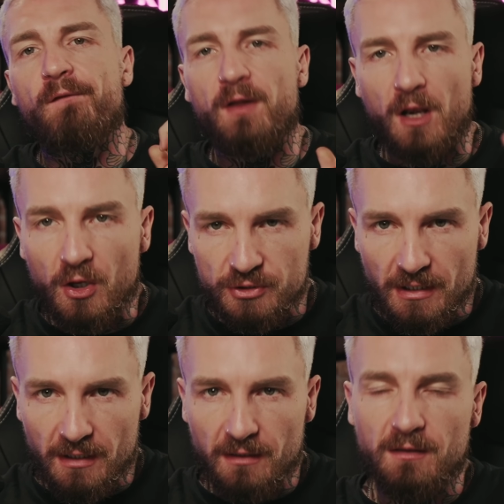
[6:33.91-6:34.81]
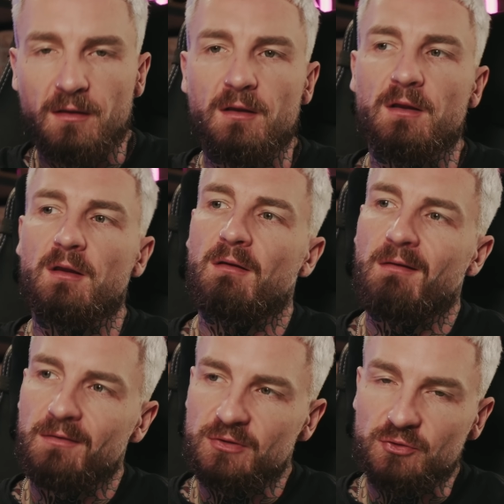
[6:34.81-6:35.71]
Last year,
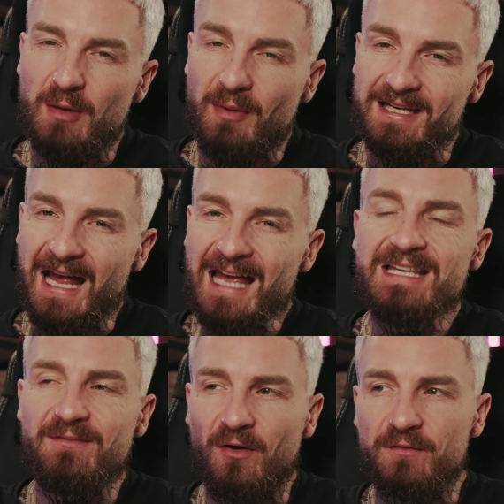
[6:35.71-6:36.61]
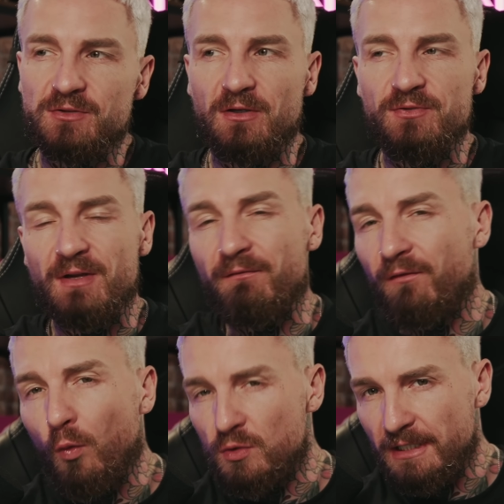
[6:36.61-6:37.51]
Stray played 85 shows in
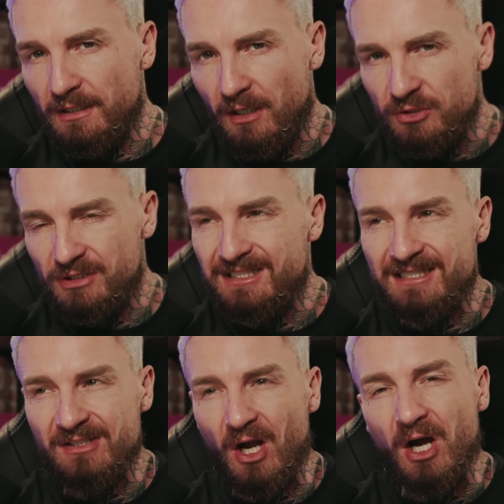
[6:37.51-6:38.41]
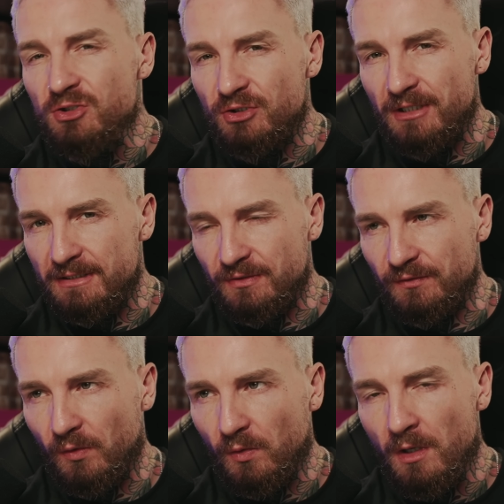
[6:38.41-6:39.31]
14 countries. That's like 100 days on
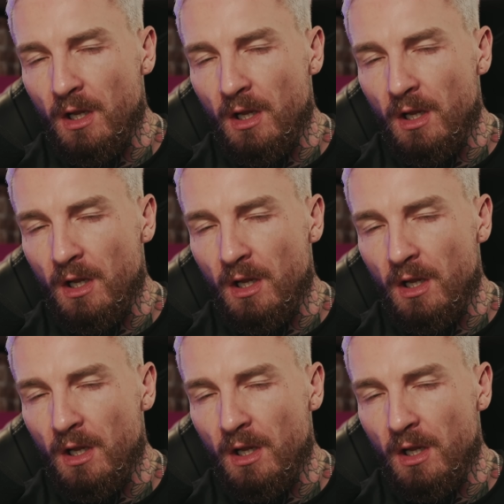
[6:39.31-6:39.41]
tour.